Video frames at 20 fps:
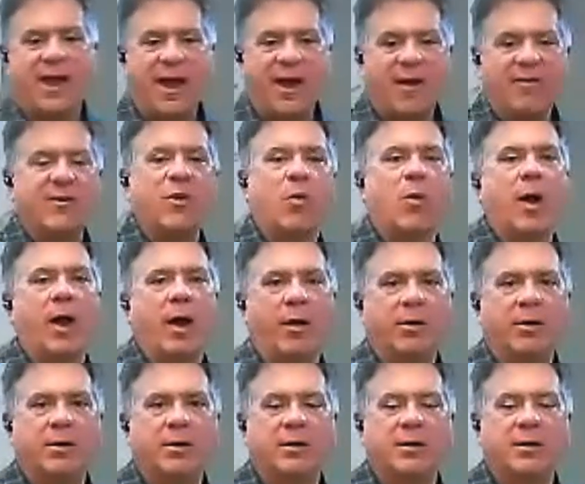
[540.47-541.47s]
everywhere,
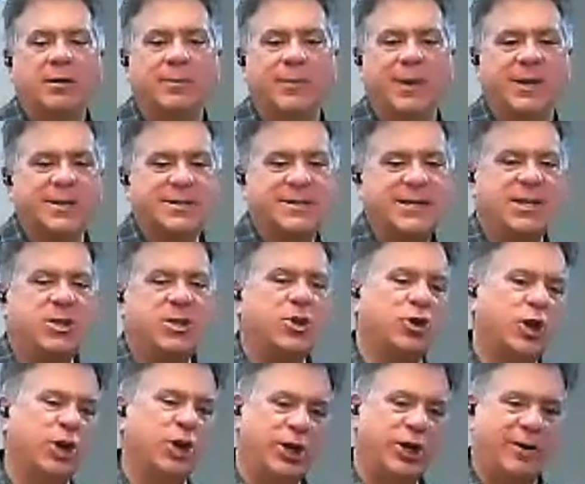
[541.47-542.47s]
because then
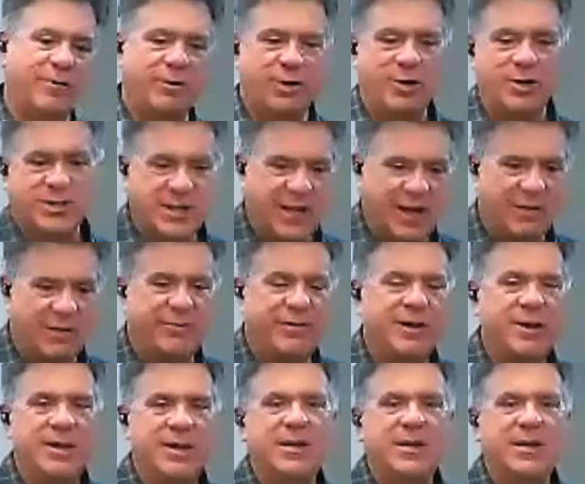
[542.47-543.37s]
you're going to cover yourself